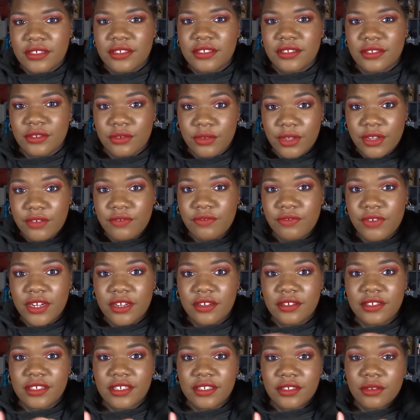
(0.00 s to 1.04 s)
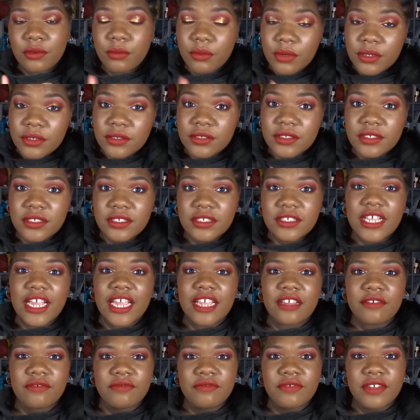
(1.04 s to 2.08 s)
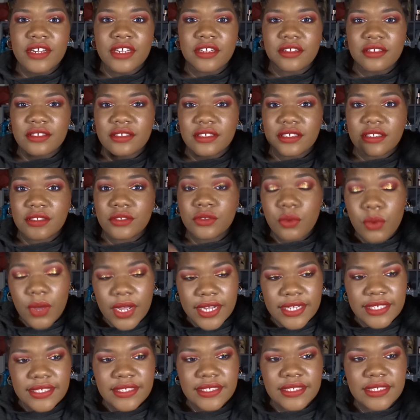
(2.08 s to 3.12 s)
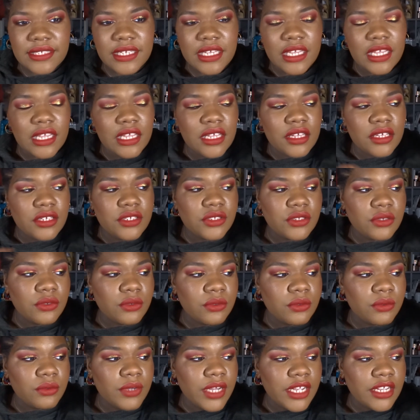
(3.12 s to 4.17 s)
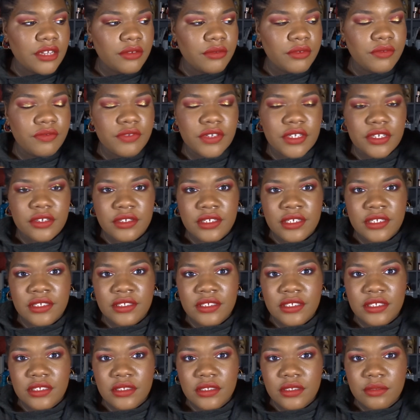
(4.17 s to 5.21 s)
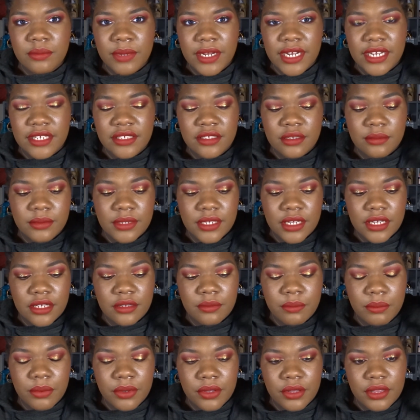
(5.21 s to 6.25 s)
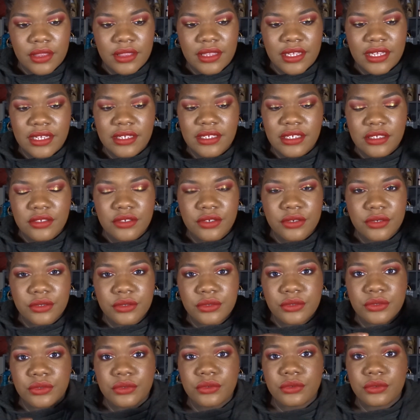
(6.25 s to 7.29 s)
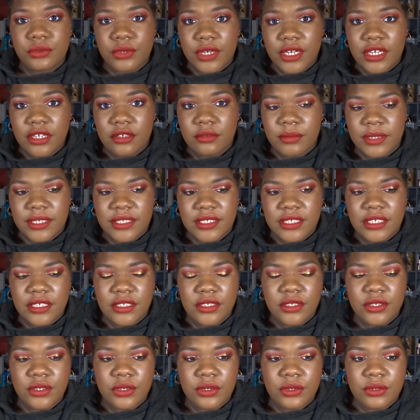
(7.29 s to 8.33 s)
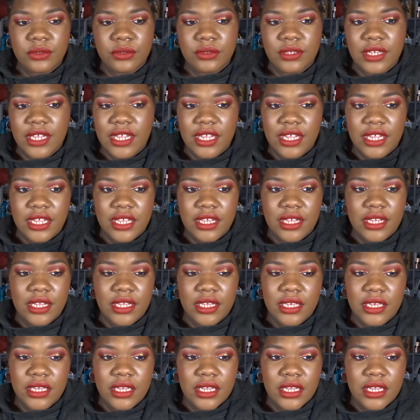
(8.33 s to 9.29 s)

So I frankened it once, I frankened it twice, so I refrankened it since my last update, but then it turned to gray on my skin tone and